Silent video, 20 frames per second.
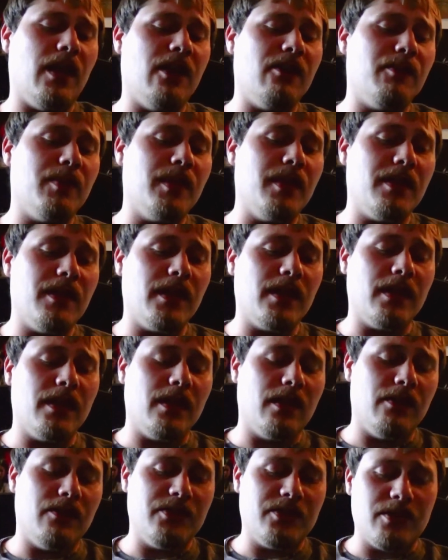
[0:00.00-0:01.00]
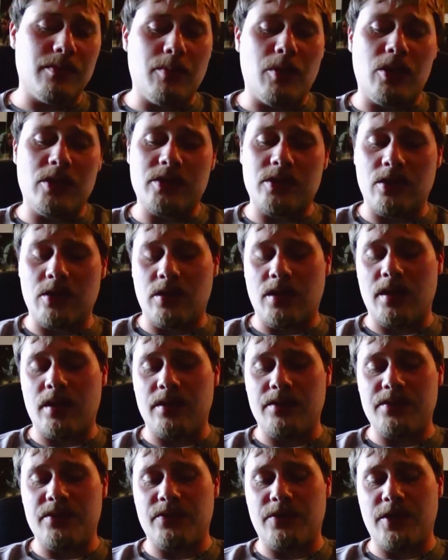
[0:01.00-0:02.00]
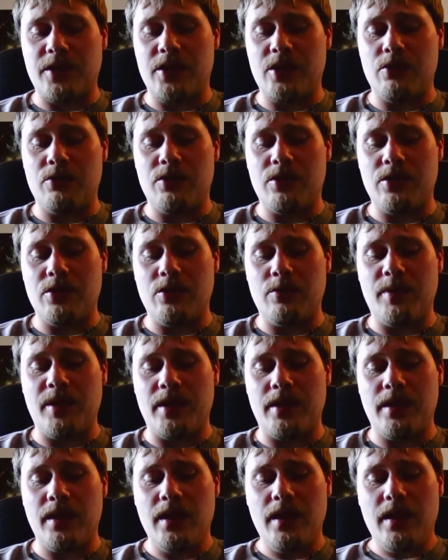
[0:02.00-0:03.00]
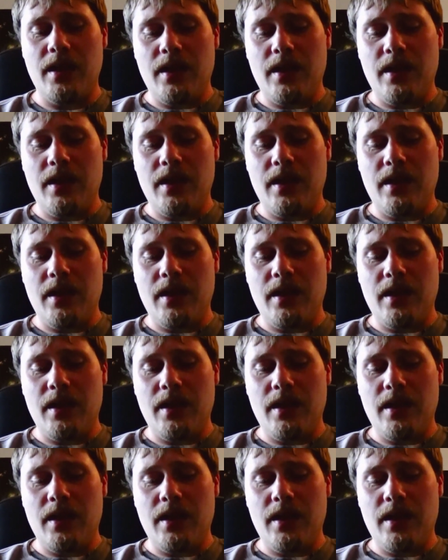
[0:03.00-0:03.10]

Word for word: I've been thinking of some alternatives for YouTube, and